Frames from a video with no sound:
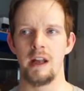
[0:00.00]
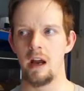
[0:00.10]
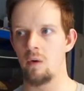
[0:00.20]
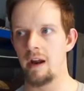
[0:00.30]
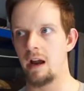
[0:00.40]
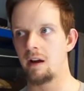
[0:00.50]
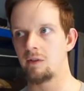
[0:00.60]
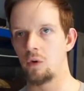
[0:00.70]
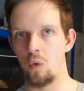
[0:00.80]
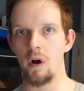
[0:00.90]
Now I
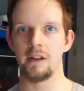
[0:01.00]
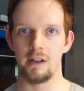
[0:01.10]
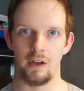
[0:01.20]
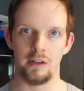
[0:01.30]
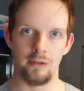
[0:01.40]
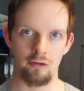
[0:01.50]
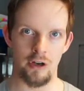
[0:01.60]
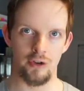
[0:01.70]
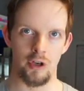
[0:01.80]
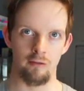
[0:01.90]
have quite a lot of
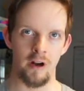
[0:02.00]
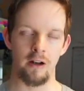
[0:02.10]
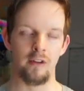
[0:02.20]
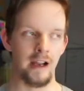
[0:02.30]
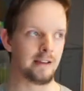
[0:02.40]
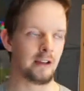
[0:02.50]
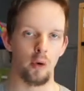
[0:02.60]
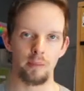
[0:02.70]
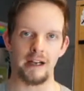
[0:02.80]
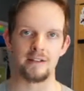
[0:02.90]
tarantula related
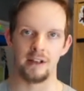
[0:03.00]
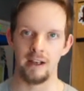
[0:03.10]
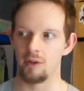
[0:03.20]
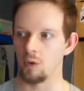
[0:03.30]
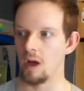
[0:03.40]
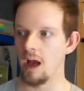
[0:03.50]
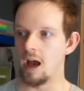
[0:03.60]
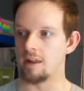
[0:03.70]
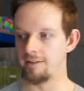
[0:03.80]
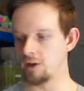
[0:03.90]
updates to give you.
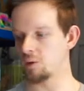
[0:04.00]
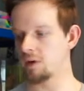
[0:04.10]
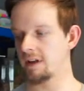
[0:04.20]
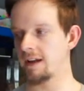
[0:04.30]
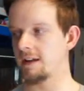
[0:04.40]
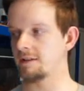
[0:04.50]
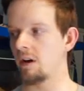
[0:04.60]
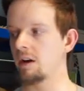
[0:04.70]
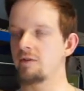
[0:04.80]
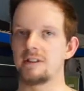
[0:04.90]
The first one is
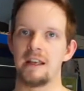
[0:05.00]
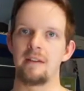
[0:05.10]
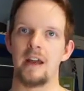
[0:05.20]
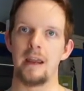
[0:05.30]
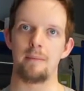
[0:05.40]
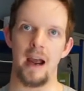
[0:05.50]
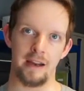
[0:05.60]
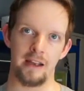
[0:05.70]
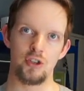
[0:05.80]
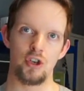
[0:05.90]
I received a
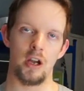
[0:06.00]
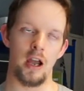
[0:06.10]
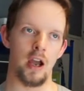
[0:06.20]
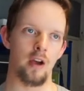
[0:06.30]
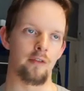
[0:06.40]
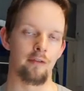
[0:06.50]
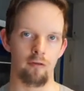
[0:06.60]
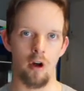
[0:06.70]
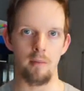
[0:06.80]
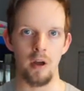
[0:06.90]
package
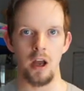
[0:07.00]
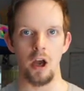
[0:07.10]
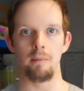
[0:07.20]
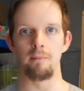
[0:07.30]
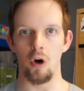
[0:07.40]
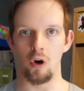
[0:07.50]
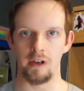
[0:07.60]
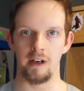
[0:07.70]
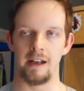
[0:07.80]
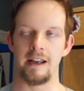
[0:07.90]
from
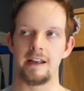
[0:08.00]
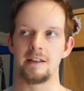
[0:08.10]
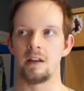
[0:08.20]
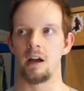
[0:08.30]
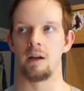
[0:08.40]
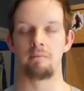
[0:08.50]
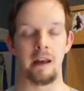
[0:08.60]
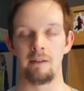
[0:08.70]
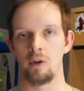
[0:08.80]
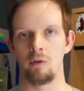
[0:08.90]
Martin Lees.
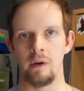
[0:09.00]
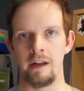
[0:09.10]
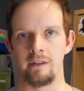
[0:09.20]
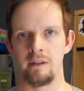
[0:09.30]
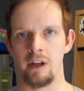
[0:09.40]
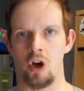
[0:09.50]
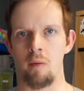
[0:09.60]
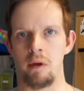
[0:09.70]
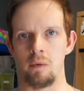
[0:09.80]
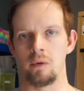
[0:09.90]
Many of you in the
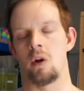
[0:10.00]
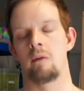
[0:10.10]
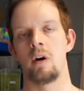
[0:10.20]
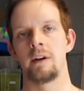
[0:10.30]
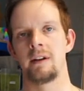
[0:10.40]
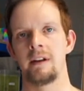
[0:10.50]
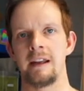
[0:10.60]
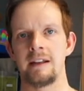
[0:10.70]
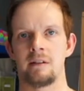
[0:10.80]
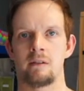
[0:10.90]
hobby will know Martin
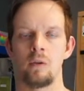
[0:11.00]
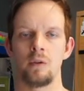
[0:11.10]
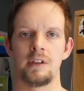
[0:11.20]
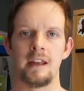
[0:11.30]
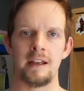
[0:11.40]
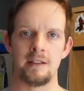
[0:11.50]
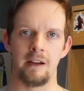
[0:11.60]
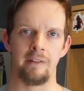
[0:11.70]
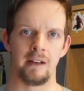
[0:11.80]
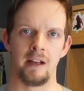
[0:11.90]
Lees, of course. He is
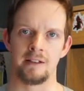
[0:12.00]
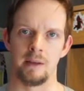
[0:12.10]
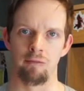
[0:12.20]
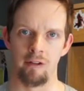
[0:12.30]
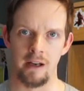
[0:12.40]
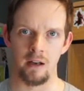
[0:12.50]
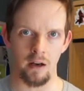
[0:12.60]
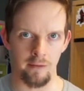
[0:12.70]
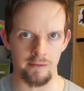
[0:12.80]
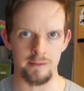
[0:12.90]
a fantastic breeder
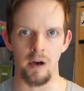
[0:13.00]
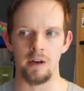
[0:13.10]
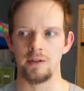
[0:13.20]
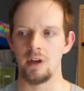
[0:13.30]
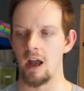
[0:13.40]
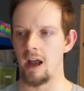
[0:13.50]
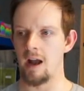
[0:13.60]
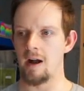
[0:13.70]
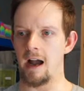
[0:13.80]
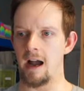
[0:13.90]
of spiders.
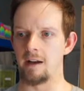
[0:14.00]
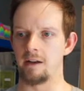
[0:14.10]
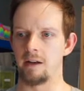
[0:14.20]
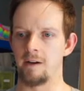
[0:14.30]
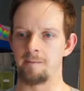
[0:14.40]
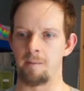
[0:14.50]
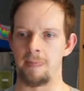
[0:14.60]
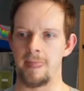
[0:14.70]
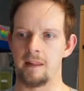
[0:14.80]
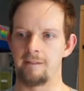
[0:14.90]
And
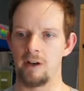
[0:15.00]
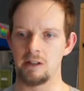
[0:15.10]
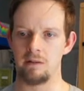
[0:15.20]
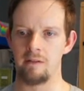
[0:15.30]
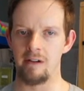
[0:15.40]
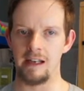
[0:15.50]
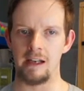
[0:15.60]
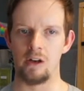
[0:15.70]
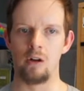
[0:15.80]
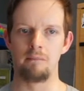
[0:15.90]
the first time I
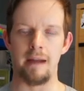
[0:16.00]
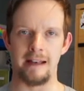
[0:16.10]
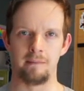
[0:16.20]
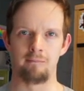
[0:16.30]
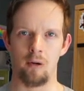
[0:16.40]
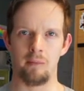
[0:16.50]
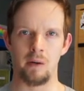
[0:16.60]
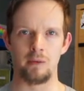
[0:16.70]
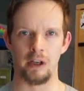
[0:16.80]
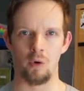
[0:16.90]
really met him
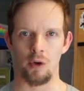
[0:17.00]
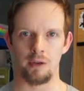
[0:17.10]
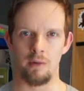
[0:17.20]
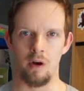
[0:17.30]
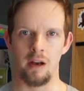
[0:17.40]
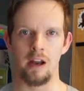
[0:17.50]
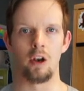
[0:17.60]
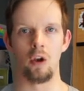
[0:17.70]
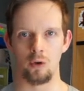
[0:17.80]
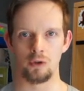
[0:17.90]
properly was in Guatemala.
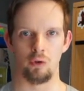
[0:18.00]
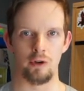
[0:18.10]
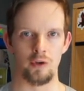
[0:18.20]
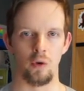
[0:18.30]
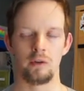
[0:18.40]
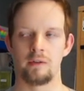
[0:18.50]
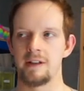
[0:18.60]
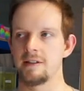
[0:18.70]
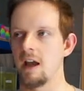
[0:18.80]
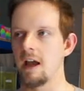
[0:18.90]
Long story short on
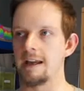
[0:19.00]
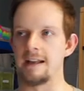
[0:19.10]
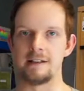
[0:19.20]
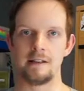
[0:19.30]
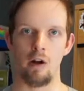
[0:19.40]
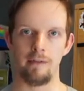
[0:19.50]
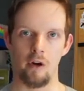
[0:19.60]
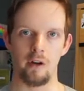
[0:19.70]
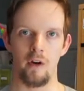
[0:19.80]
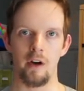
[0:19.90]
this, he's
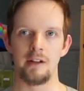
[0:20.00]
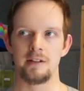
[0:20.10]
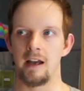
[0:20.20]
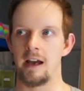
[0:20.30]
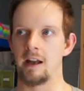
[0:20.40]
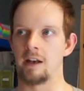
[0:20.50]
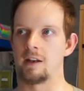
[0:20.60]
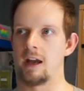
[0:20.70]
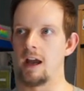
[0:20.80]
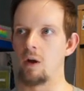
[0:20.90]
terrified of heights.
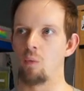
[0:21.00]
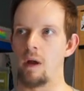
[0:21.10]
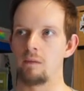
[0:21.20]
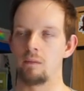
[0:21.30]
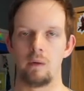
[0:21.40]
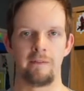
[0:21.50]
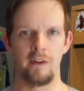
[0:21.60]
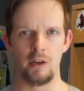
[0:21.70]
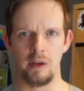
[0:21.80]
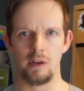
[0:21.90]
And when we
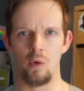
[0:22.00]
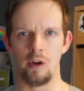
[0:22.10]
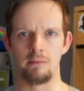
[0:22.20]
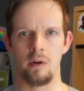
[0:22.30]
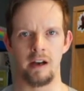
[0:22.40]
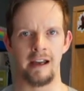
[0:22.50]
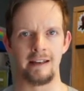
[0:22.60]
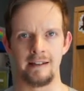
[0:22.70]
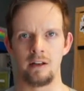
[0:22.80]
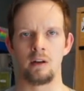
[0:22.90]
first went to Guatemala, he
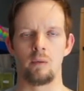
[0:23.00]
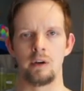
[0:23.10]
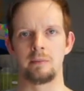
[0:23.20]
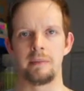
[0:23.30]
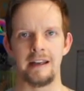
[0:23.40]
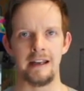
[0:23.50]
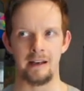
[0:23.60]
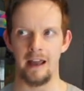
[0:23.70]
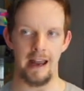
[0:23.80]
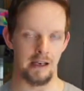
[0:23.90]
did not want to be
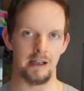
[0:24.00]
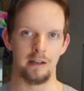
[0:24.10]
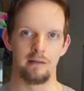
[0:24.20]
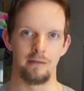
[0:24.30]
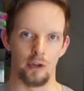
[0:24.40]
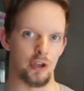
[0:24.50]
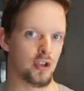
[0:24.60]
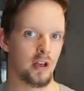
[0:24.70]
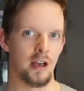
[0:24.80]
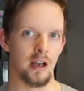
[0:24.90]
in any
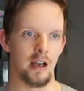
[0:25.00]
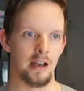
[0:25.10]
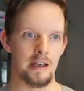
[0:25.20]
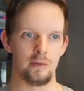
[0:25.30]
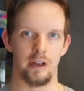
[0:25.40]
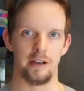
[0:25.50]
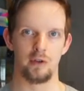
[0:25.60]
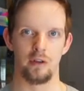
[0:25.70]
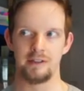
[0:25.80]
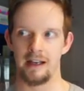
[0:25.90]
footage. He was like
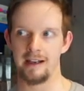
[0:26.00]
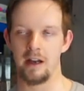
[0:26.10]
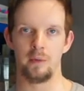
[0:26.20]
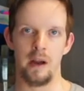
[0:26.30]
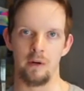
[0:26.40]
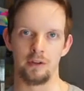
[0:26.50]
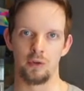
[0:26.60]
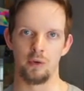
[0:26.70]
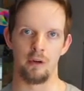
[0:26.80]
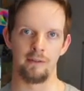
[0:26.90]
sort of standing out the way when I was
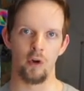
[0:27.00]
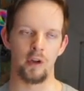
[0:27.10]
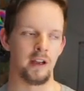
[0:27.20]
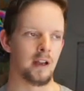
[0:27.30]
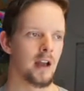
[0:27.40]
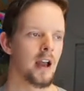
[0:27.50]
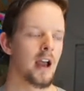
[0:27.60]
doing my vlogging.